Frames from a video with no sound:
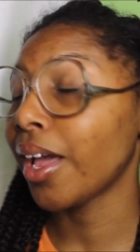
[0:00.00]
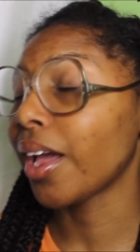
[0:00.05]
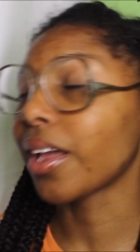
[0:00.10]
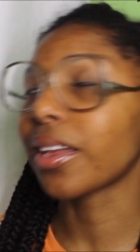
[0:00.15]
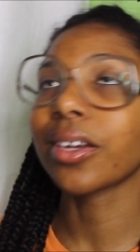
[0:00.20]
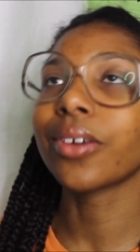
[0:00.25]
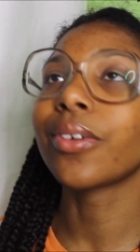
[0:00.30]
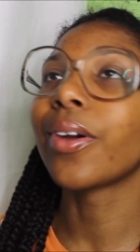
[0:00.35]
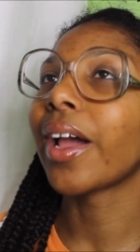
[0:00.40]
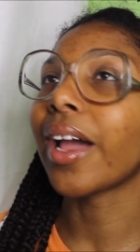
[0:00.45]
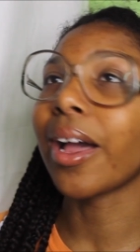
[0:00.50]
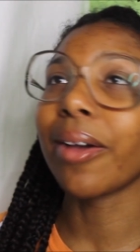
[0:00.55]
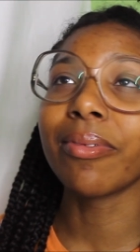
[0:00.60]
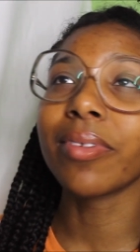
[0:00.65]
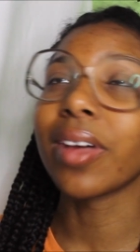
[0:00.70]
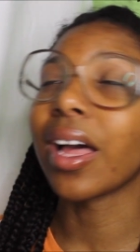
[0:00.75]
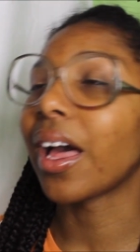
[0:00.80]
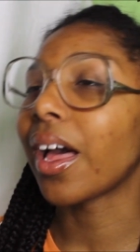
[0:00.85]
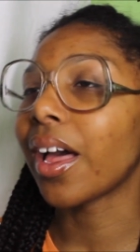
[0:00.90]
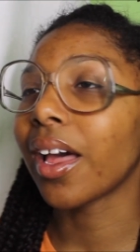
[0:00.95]
Anyway,
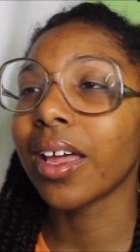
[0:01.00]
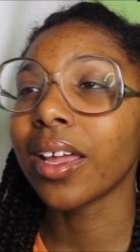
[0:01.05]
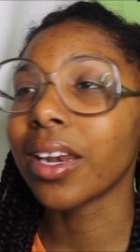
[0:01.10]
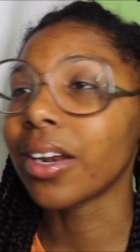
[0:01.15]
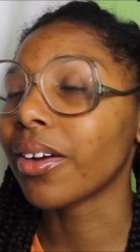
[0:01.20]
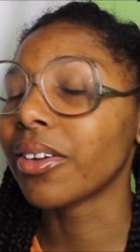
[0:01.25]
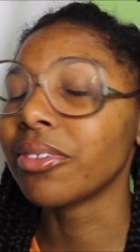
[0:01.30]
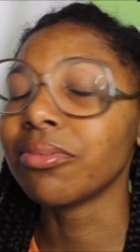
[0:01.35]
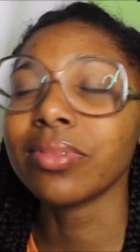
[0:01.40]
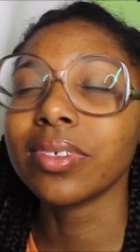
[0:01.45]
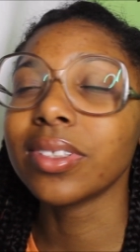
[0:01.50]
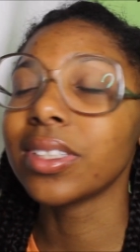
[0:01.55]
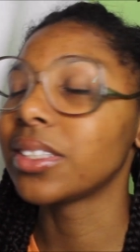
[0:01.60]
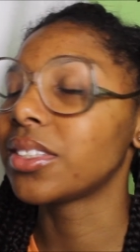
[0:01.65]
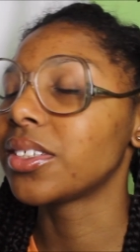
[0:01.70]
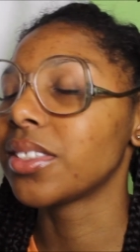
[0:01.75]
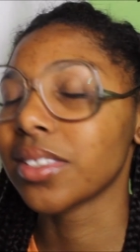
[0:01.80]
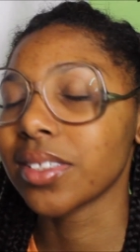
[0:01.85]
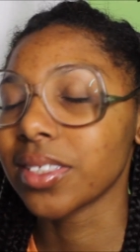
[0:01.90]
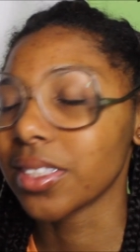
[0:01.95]
I'm, anyway,
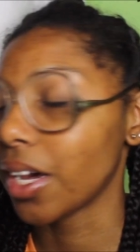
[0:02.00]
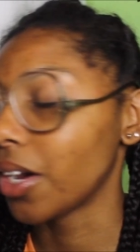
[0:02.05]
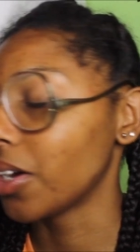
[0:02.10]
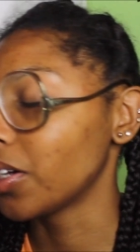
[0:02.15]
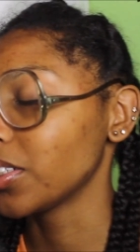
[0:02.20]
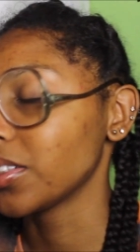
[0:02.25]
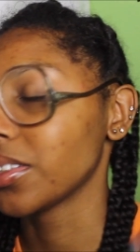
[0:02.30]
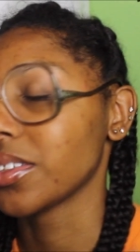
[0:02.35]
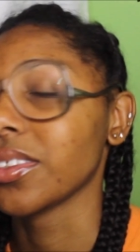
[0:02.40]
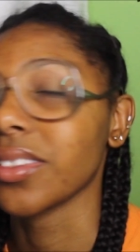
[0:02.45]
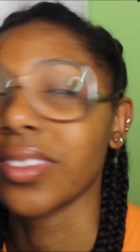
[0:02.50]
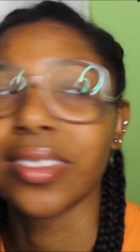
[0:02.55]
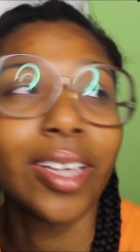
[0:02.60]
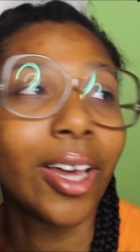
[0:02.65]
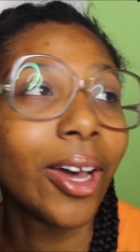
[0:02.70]
let's just go, let's just